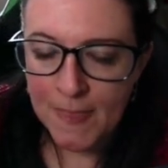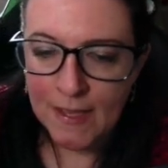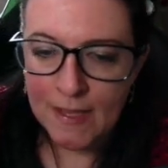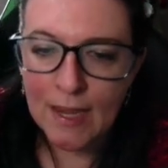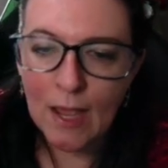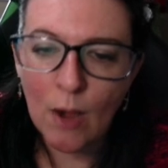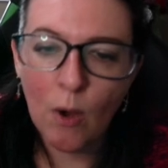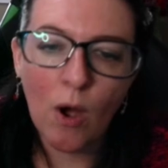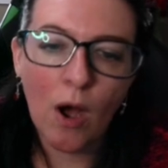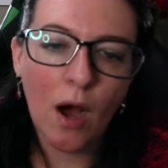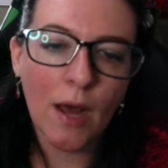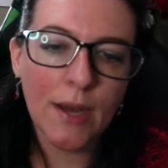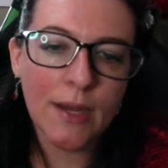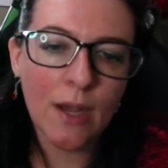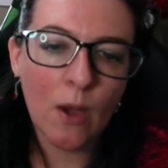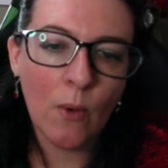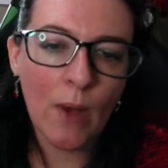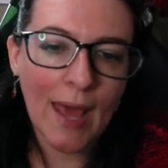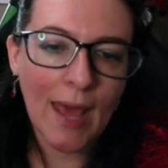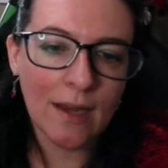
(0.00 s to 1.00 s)
Now,
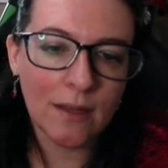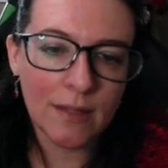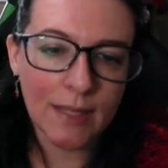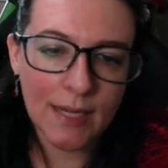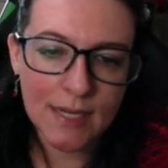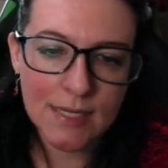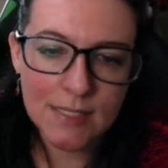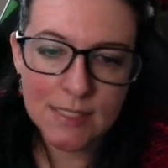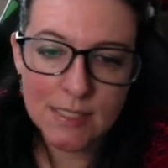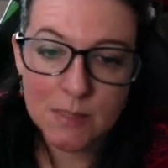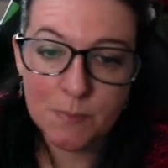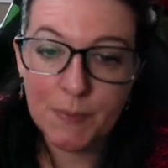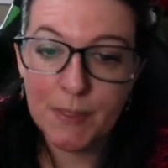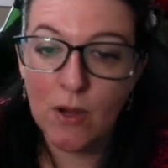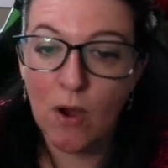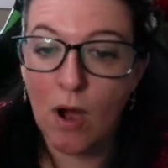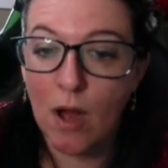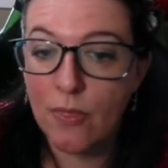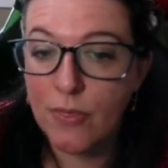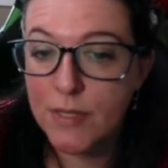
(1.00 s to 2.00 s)
audio analytics is
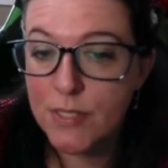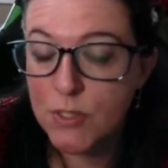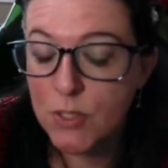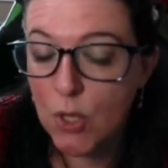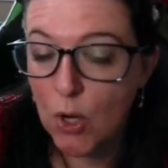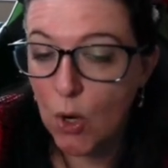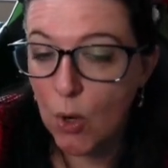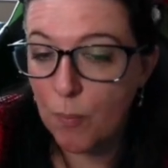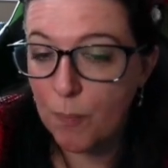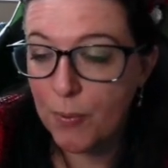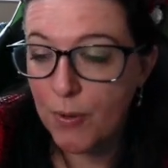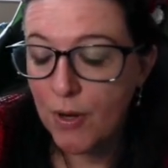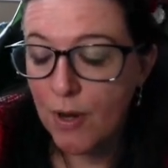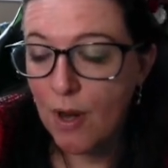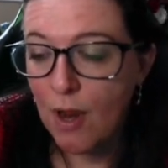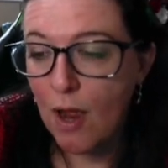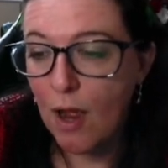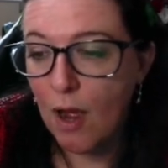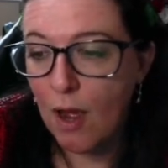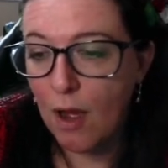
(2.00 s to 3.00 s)
beyond the scope
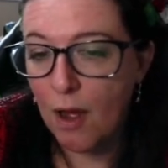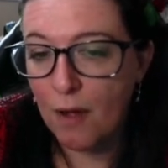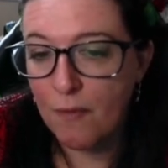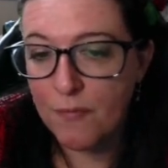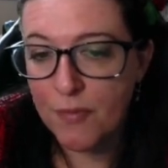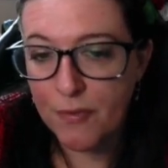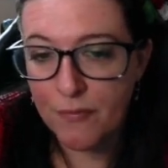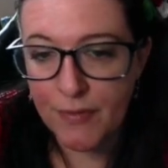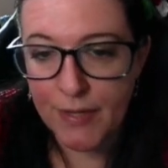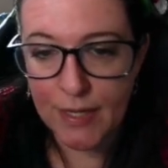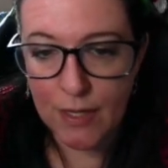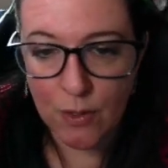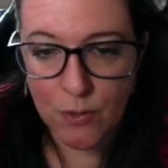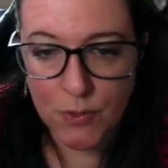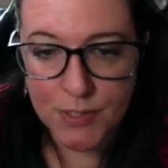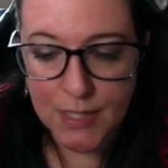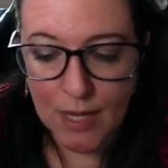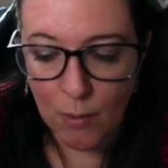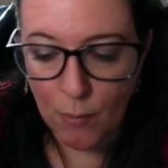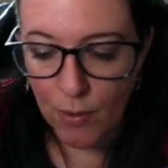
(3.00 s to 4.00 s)
of the
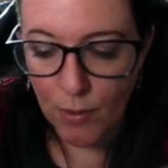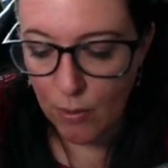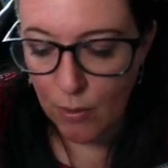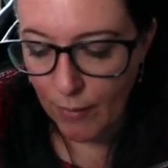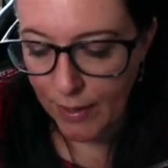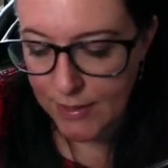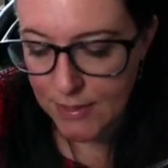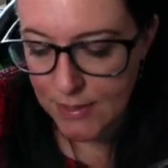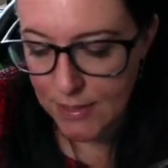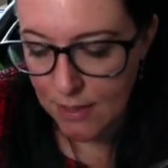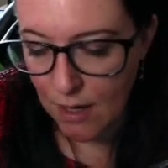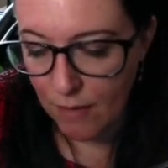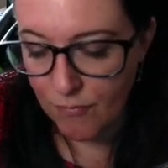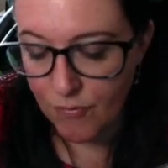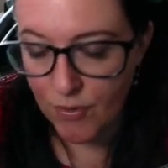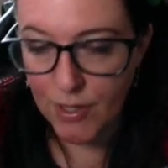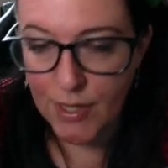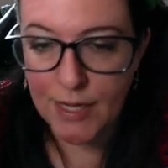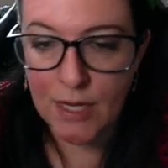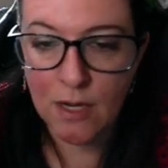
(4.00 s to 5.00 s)
videos that we're going to
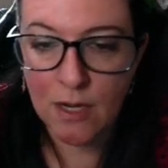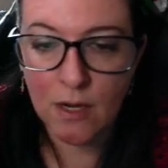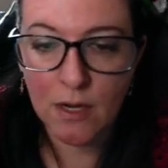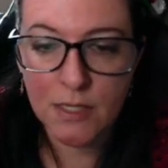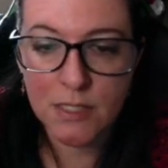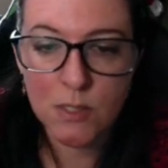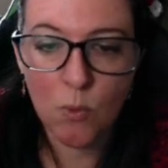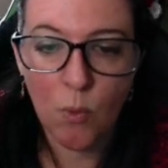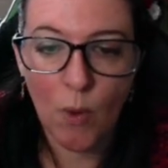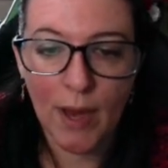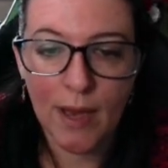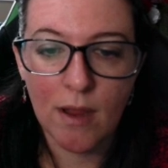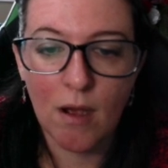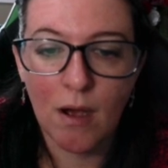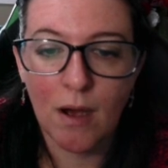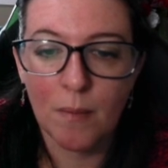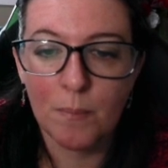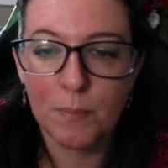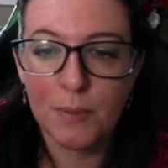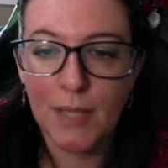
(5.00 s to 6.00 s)
cover here. It's quite
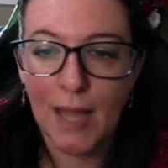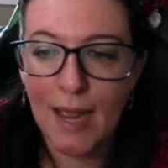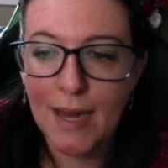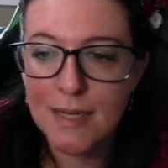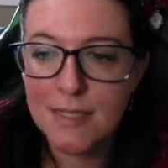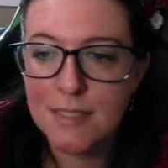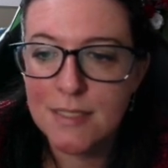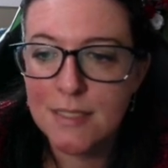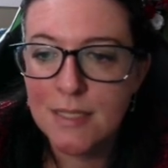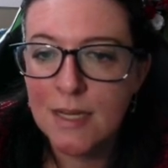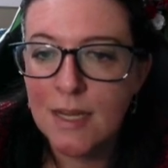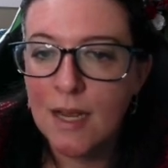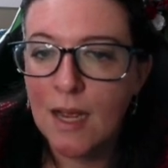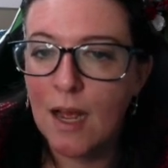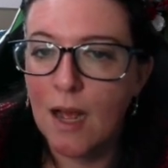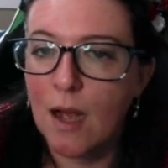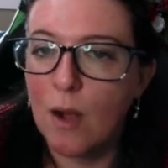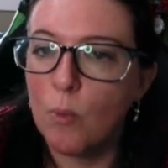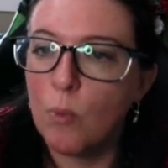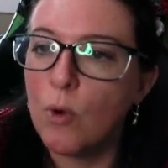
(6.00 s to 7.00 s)
complex.
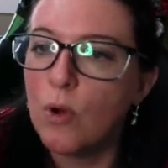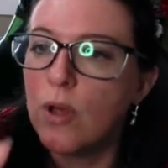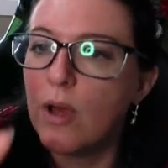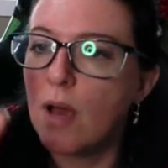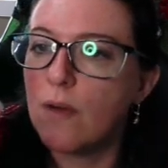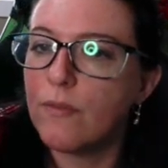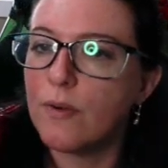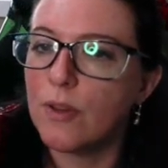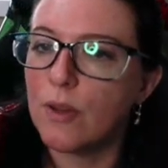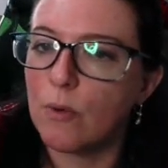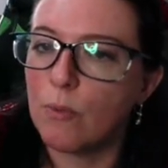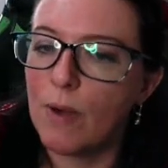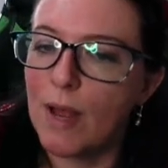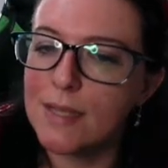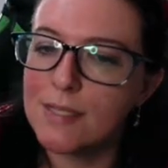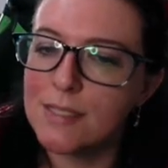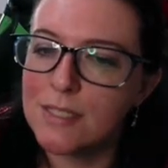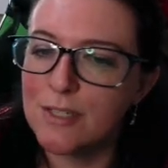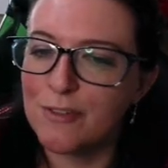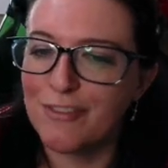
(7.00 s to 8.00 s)
We'll cover the
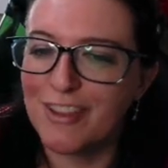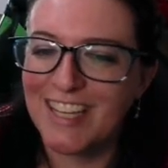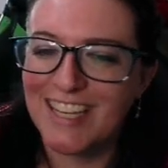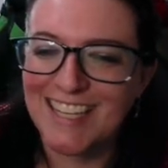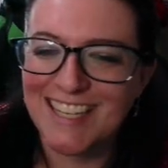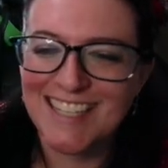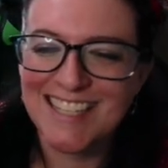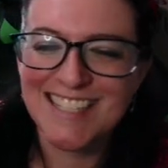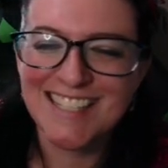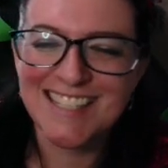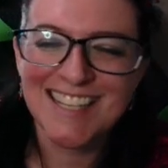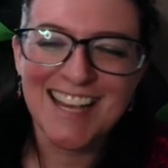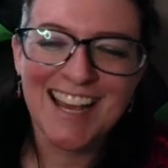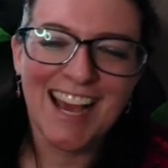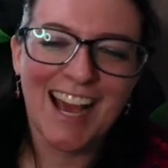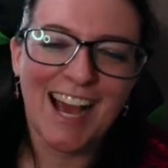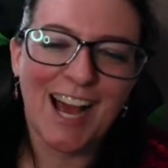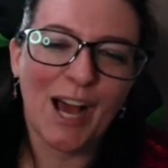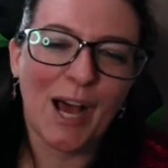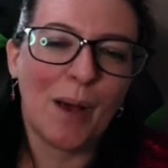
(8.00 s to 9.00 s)
rest of these,
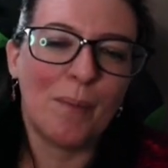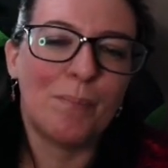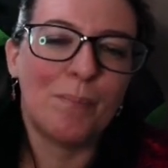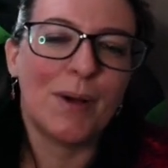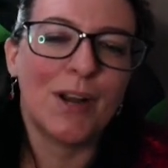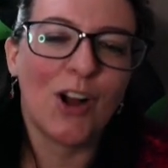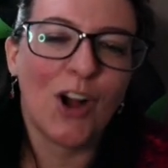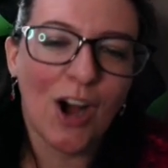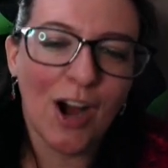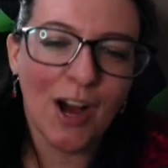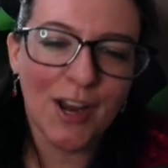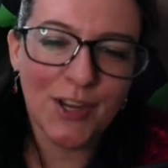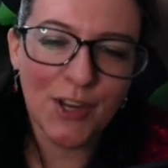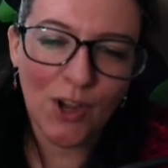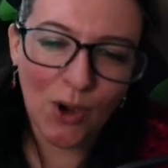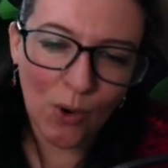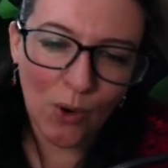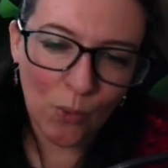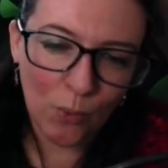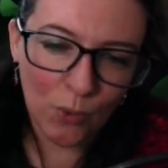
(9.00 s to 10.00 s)
but
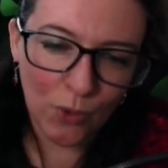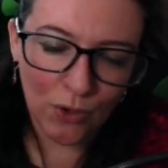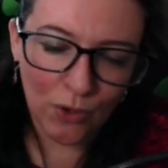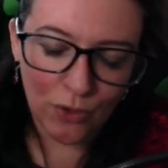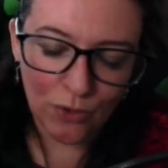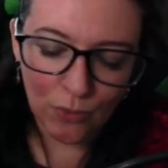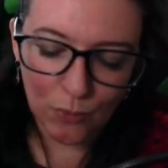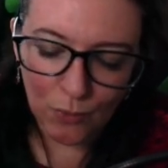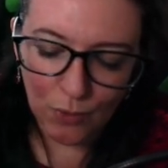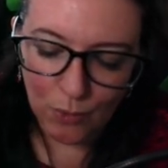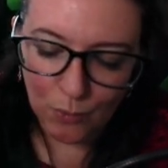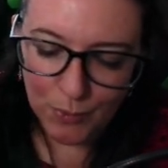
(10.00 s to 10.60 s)
audio we'll